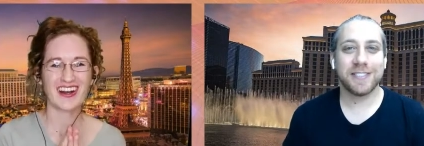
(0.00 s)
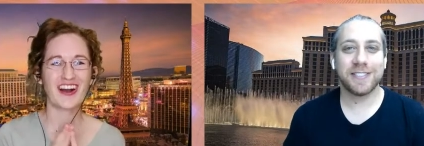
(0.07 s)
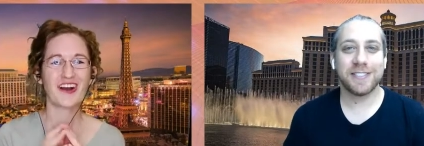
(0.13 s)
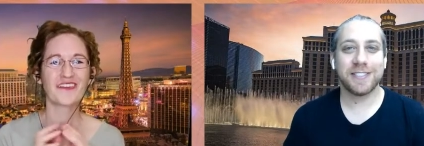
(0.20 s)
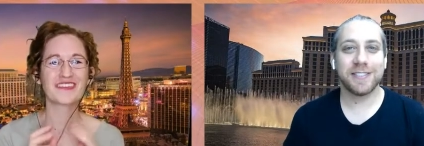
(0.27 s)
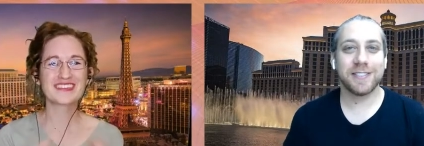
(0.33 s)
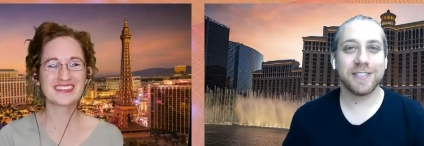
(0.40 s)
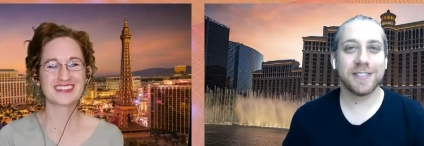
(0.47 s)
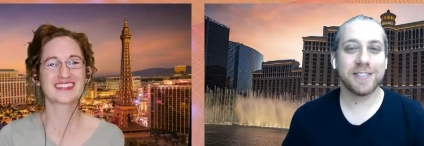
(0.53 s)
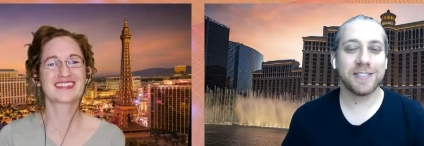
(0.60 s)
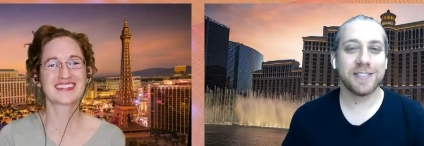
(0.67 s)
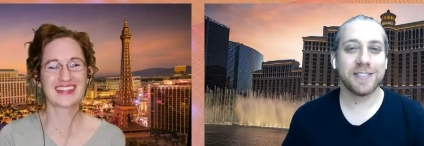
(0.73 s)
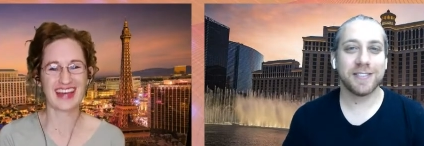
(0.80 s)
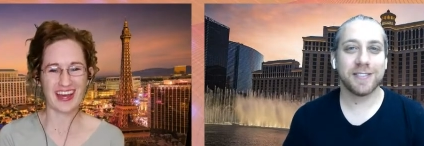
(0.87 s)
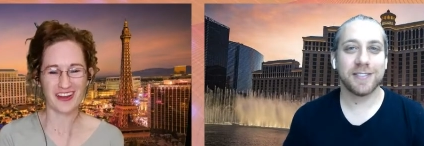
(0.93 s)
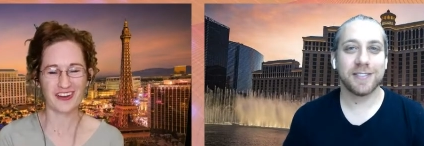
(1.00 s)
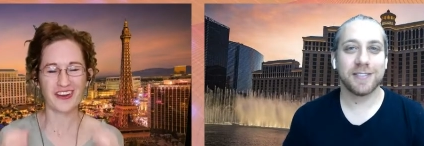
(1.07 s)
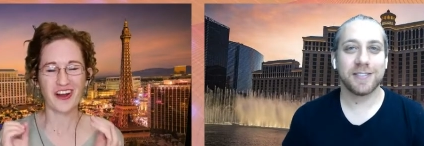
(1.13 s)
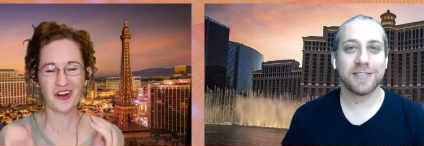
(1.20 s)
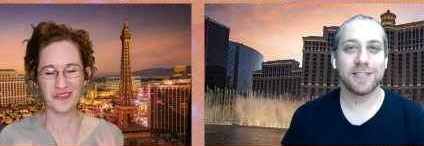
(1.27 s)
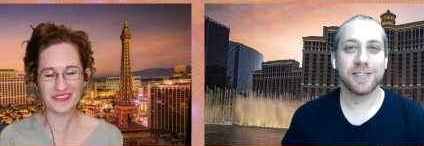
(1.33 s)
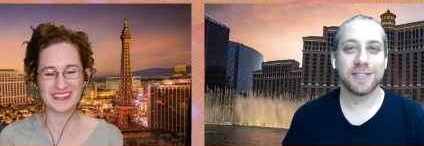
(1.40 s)
Speaker 1: Always good to, or
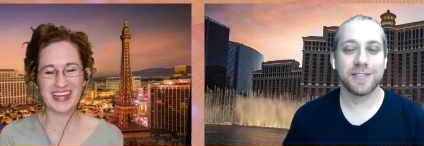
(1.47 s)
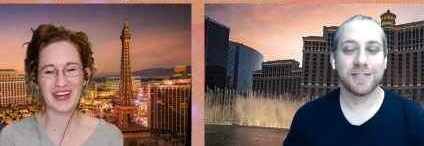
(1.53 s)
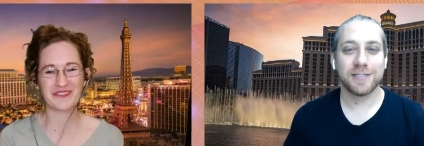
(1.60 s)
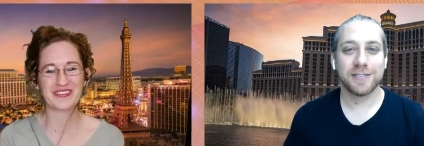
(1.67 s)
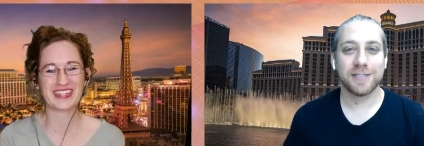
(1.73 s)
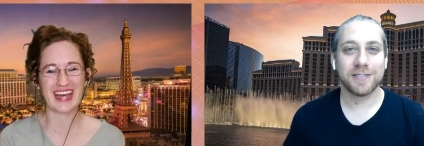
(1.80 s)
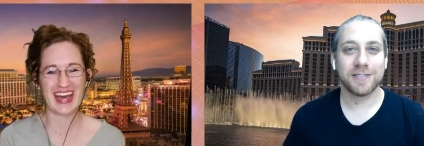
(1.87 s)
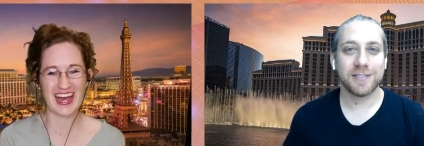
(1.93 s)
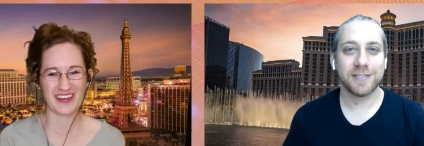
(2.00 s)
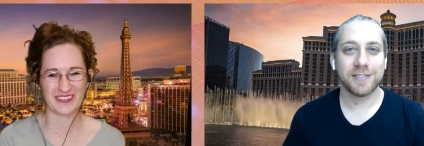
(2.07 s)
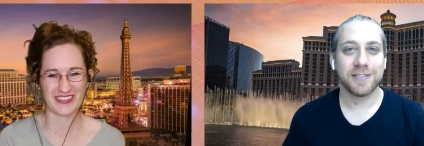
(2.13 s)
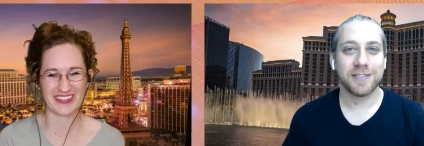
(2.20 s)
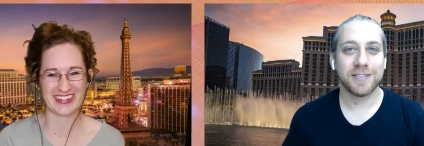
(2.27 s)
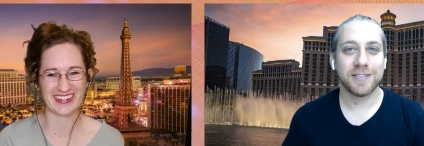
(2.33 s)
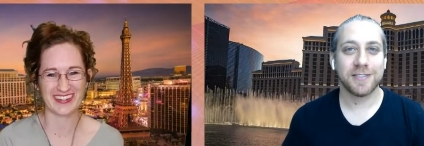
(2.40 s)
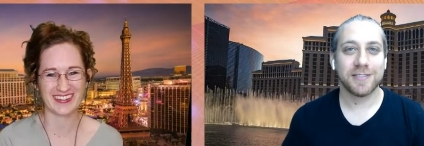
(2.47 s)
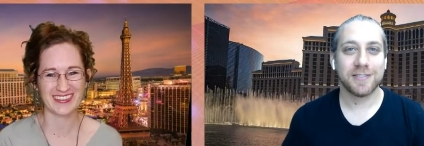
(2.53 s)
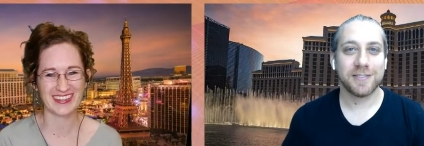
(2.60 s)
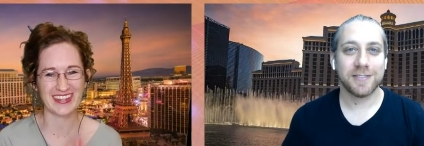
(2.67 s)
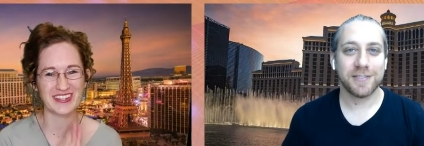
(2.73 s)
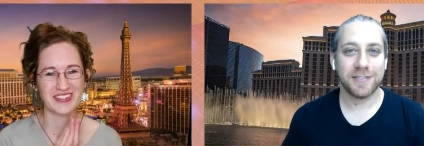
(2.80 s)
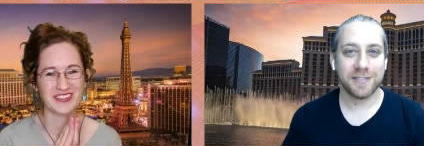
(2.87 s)
always happy to have you here.
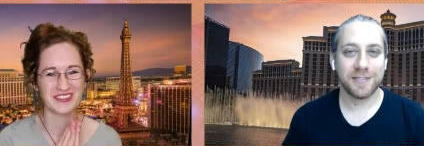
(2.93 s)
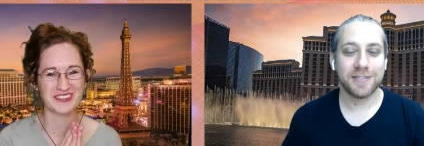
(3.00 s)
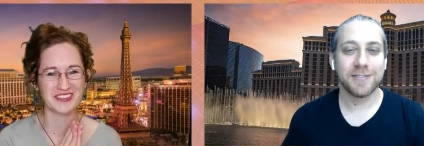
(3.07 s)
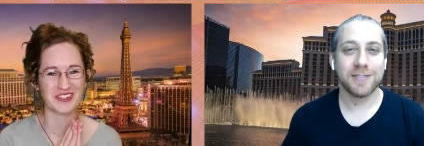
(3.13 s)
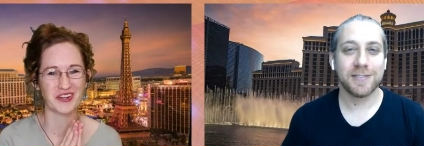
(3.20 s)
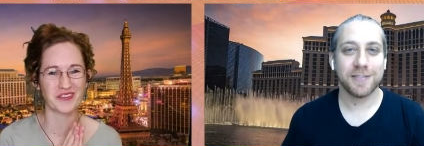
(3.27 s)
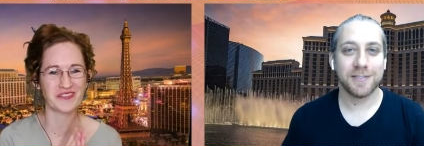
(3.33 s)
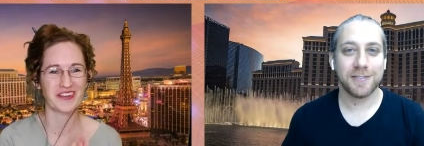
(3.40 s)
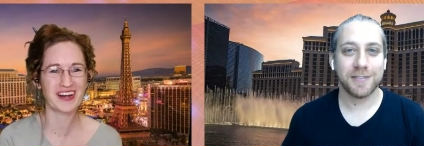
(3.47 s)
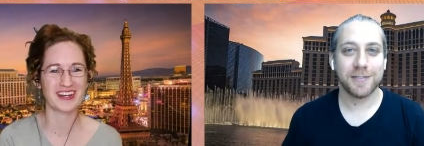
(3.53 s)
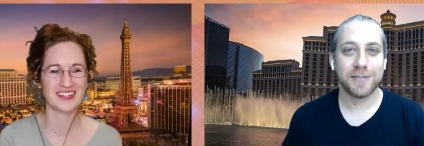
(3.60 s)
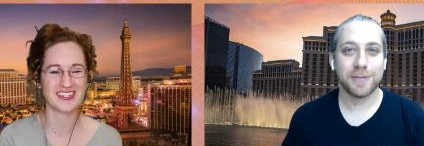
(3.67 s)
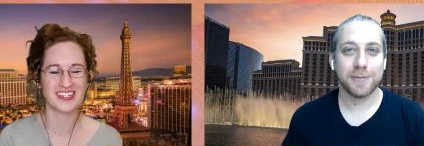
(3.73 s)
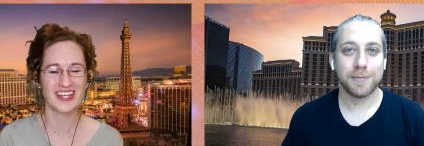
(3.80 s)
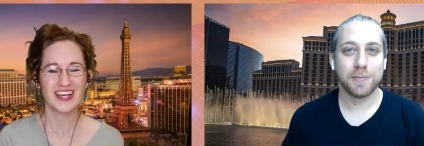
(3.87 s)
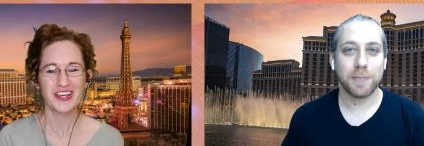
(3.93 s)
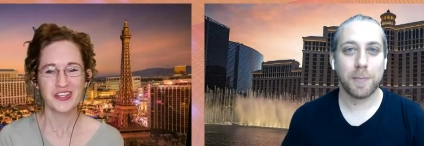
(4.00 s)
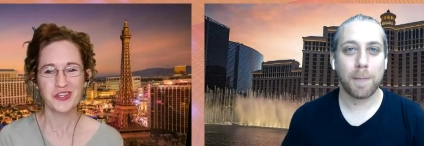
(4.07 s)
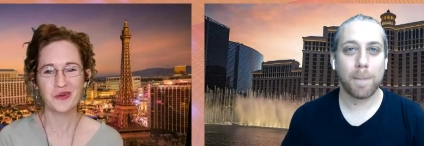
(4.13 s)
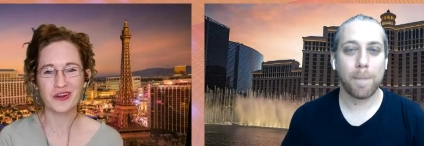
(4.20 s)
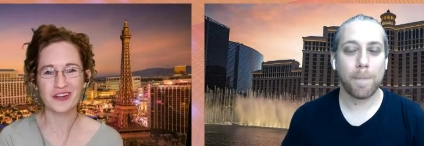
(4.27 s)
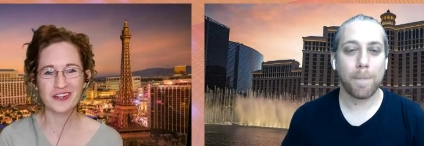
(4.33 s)
Thank you so much.
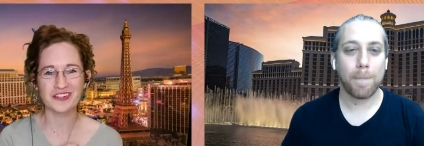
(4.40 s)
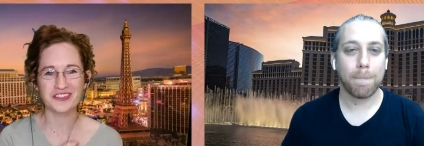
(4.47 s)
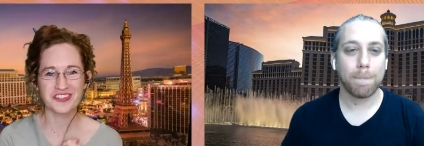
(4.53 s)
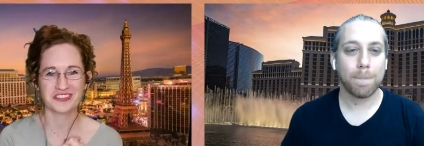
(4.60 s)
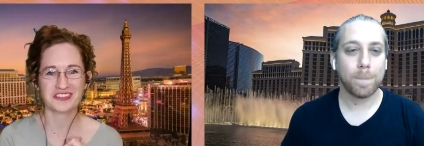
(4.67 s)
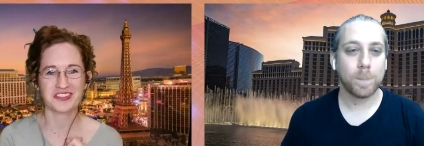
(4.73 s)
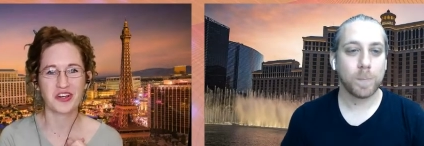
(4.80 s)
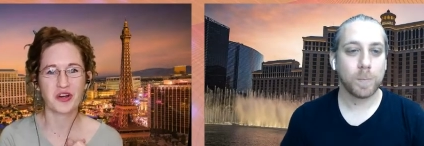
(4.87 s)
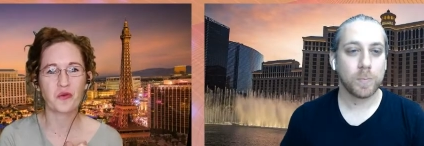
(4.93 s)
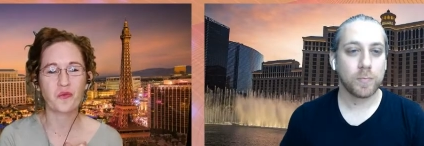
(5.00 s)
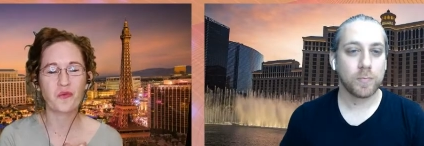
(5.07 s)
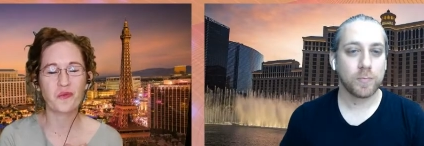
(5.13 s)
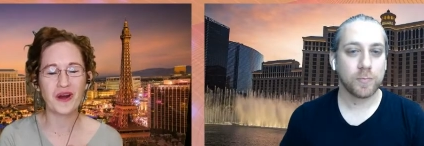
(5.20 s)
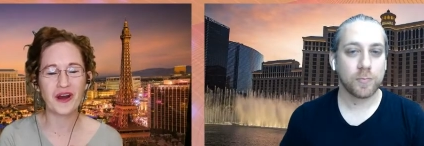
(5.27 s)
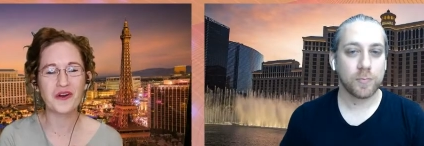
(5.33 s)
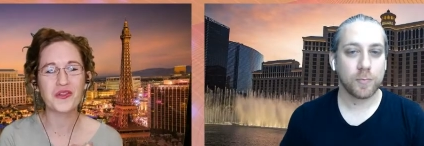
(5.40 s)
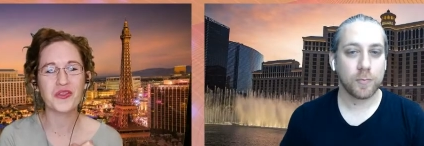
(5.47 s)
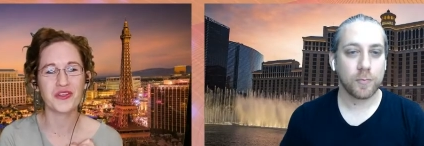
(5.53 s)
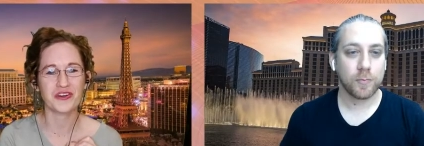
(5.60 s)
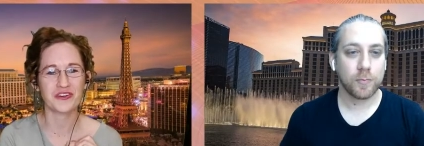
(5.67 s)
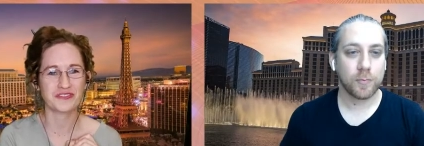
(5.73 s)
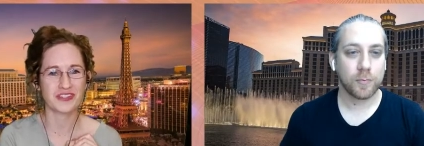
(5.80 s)
You are just a wealth of